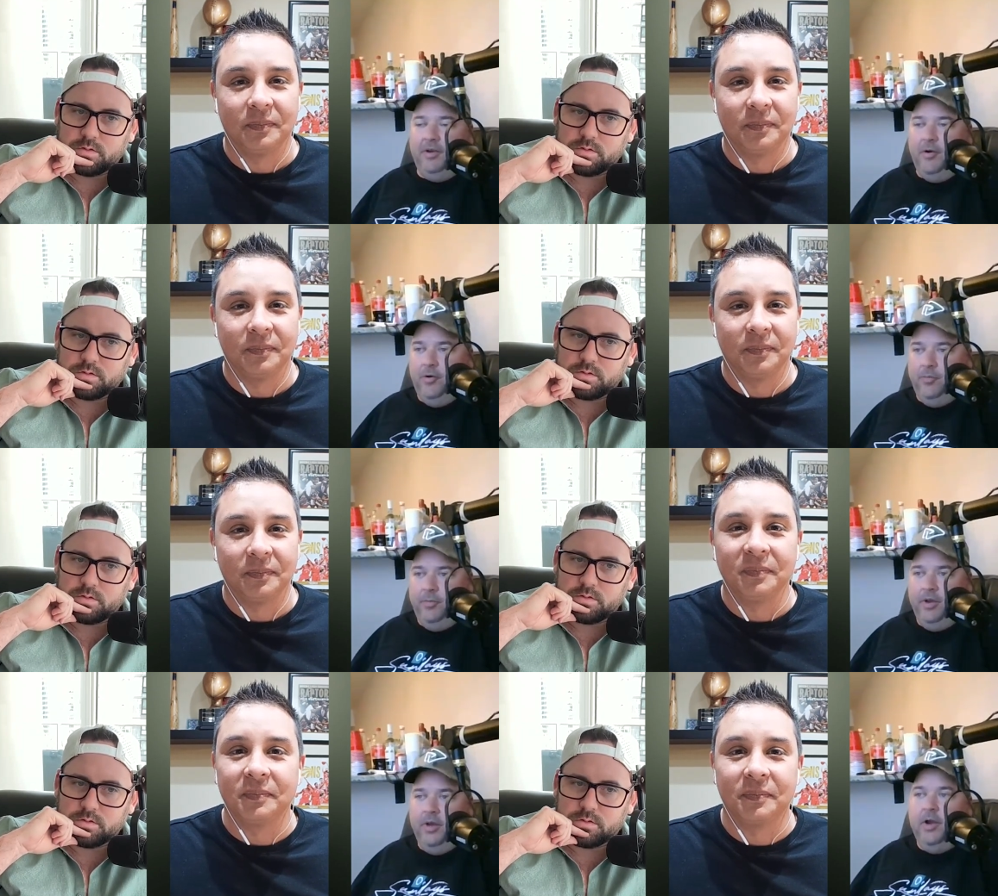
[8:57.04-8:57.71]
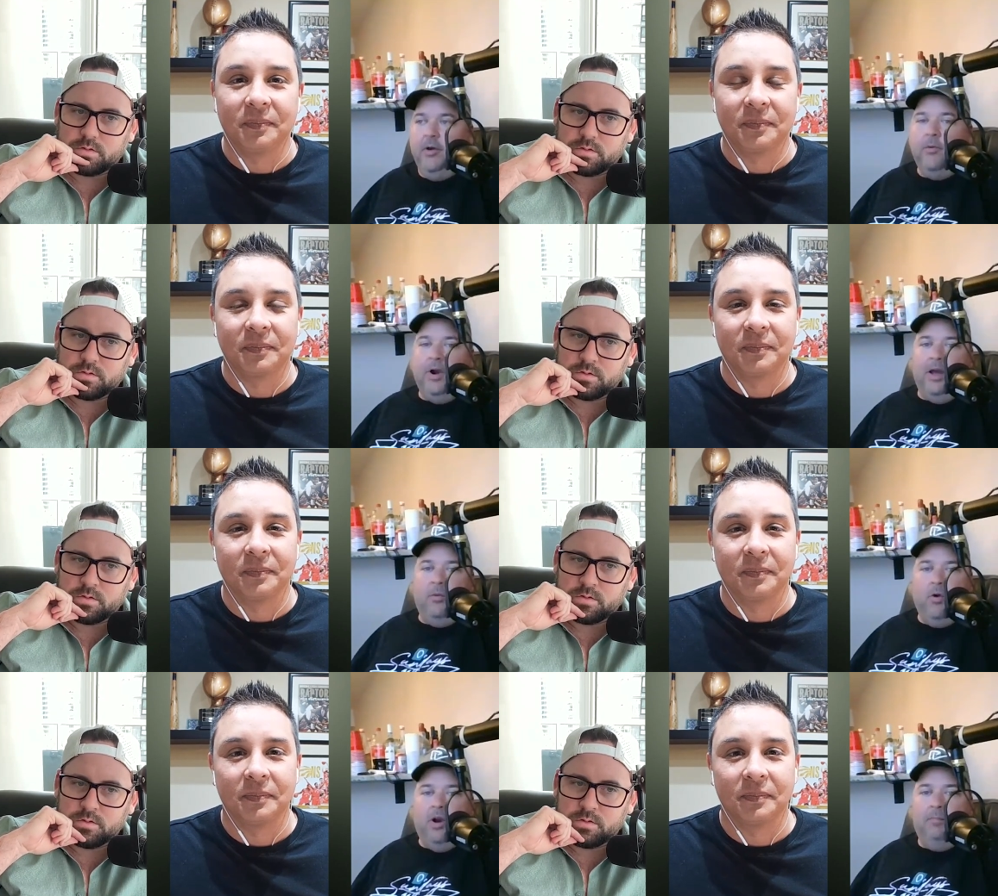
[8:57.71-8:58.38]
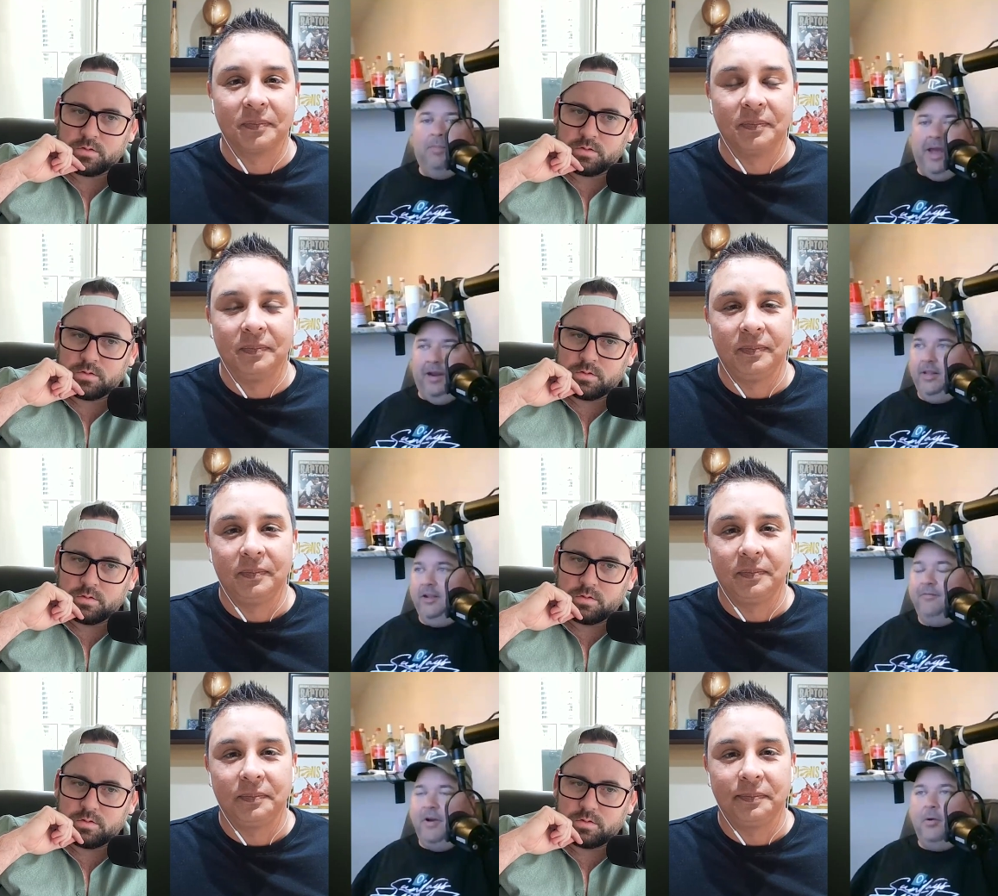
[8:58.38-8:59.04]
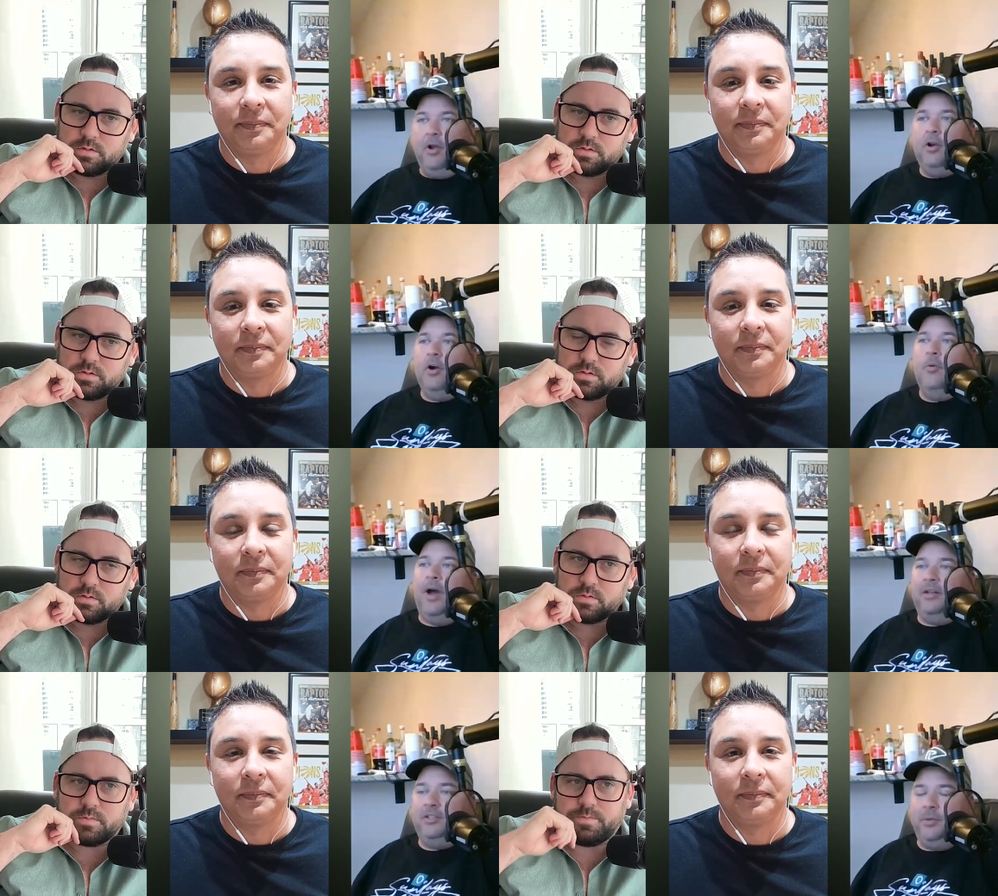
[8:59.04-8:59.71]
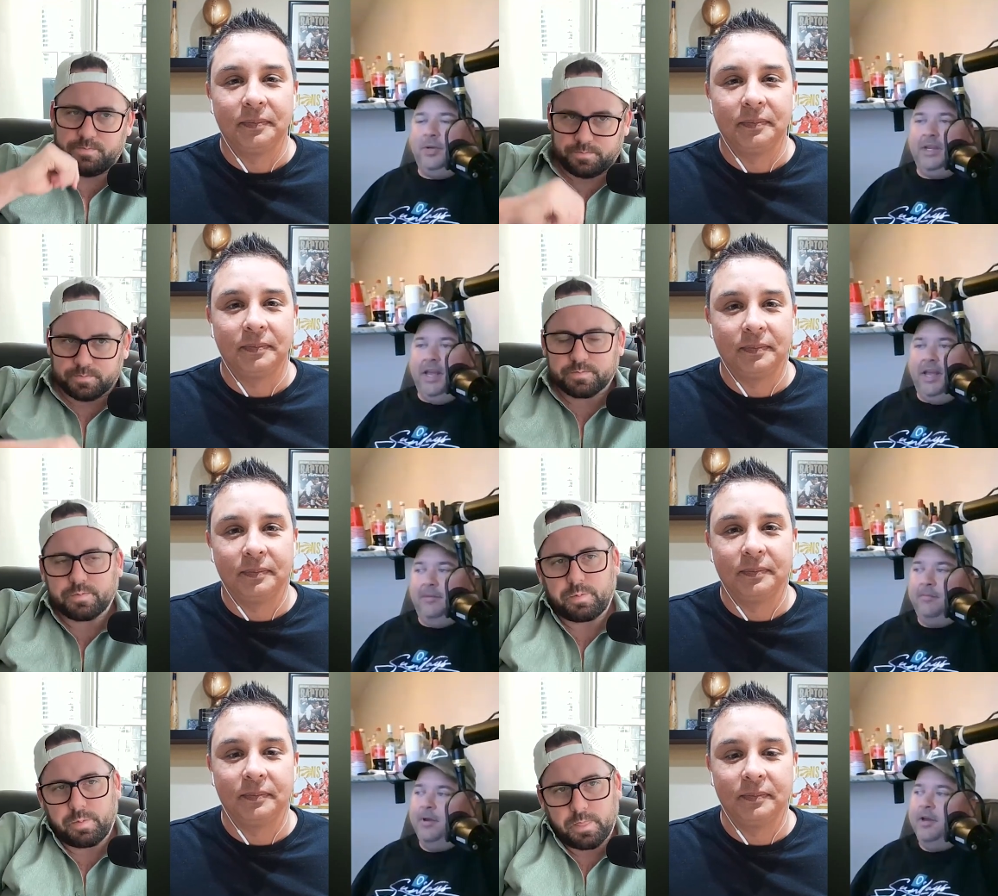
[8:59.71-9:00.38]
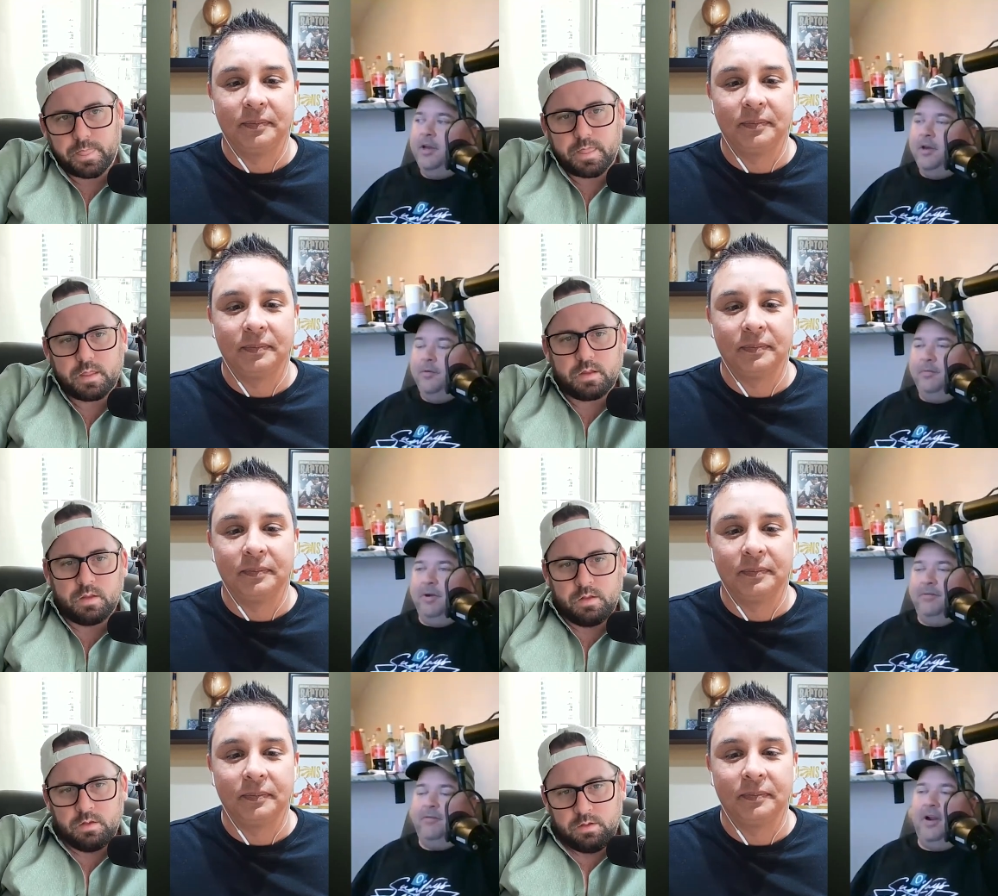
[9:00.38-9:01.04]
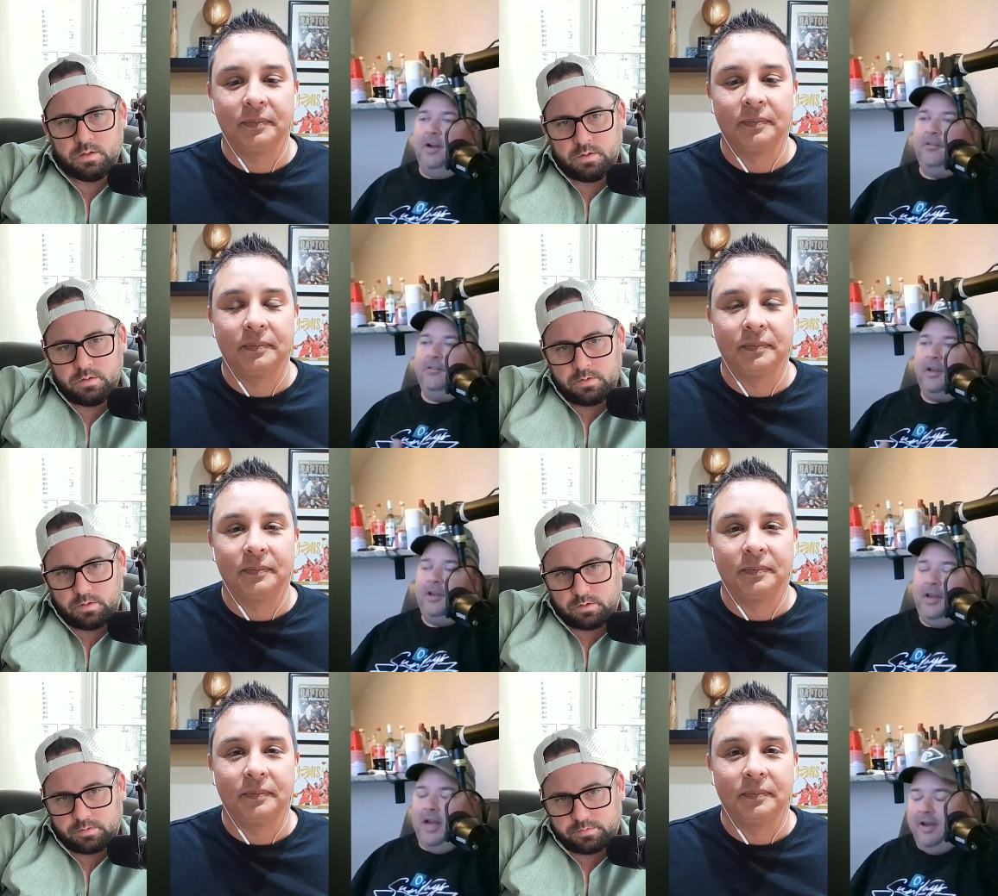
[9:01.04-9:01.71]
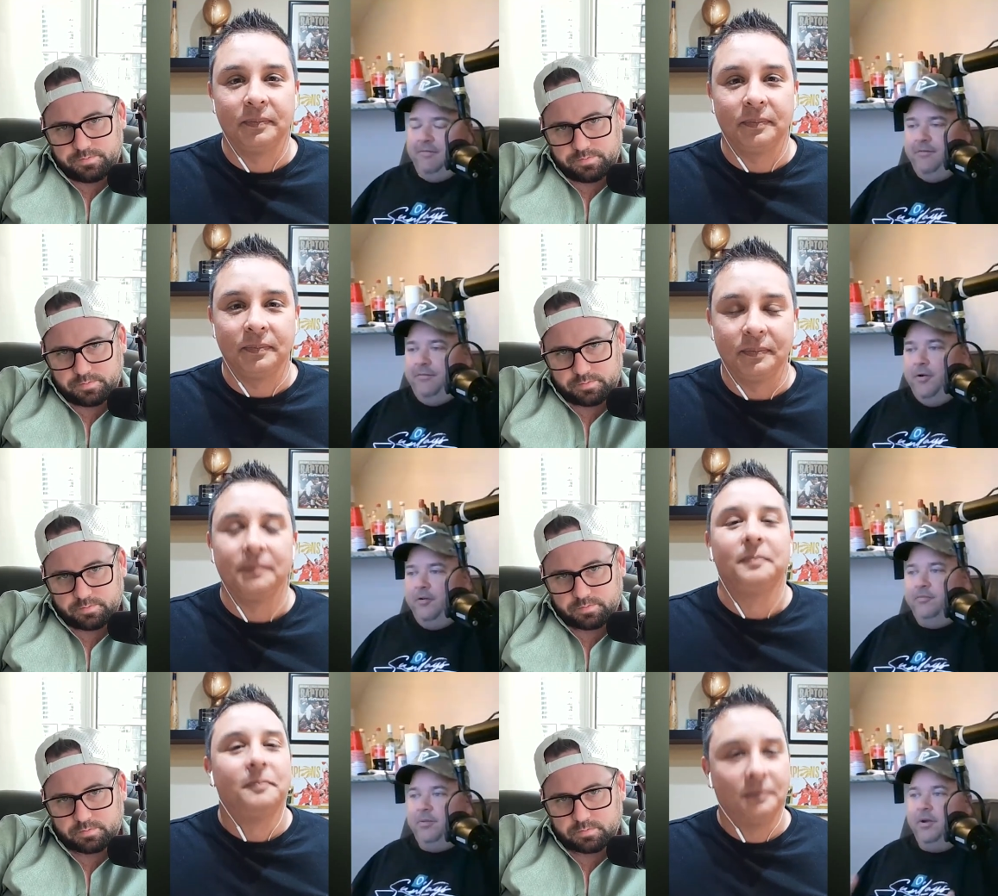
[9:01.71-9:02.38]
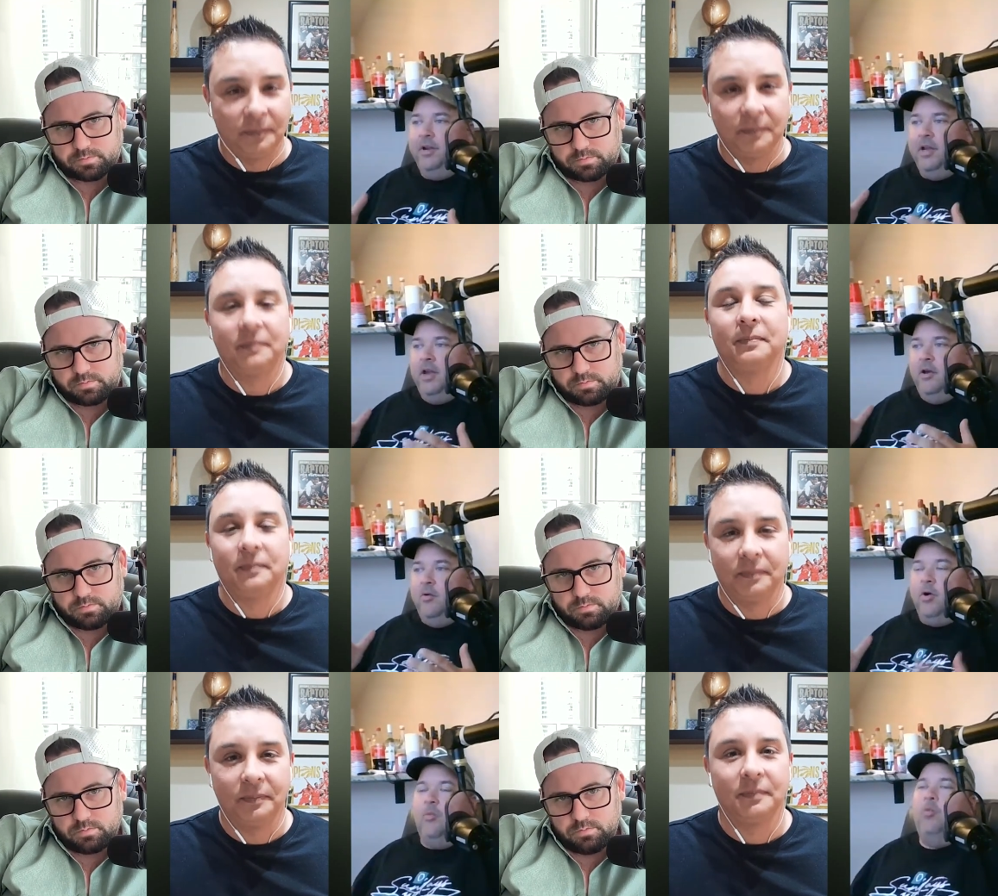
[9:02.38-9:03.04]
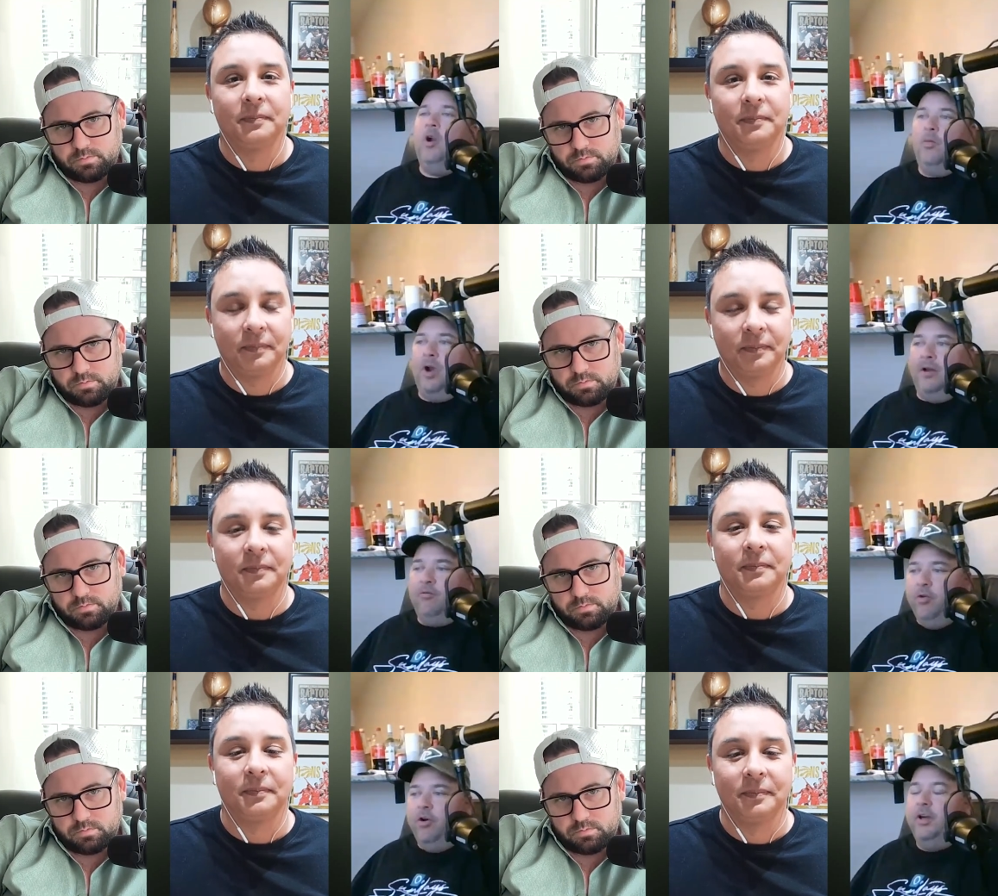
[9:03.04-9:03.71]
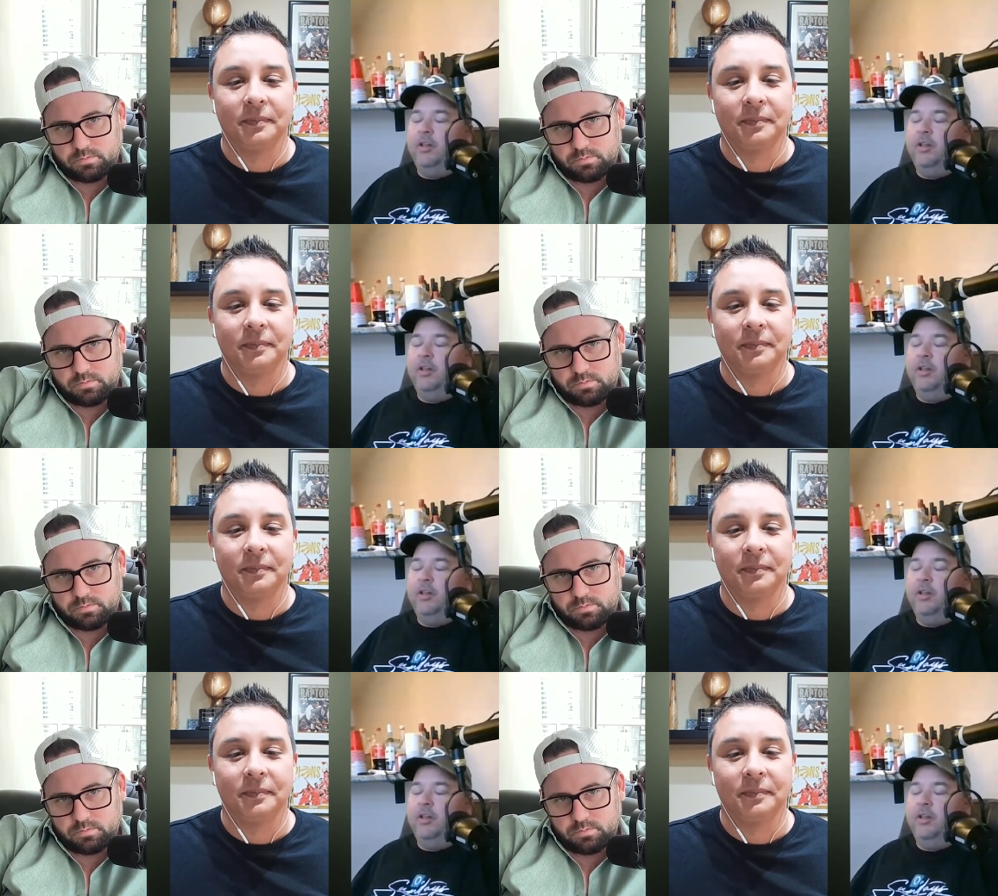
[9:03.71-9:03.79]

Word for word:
Speaker 1: home when I want to bet. Like if I want to go out to a game with my friends, like I have the phones. But what I really